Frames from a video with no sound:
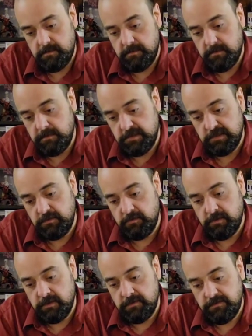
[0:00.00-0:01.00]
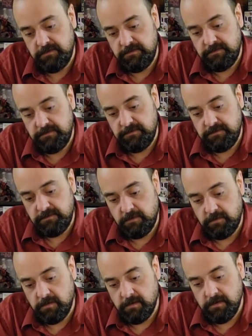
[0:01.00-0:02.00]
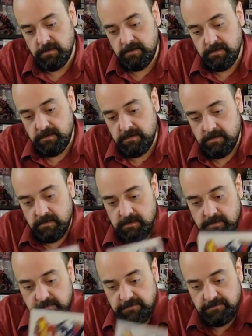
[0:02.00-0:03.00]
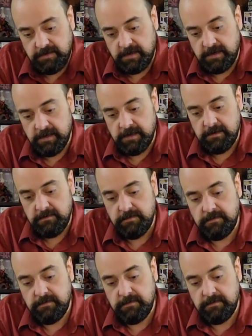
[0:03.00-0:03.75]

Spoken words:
I'm missing 1 of 4, with 5,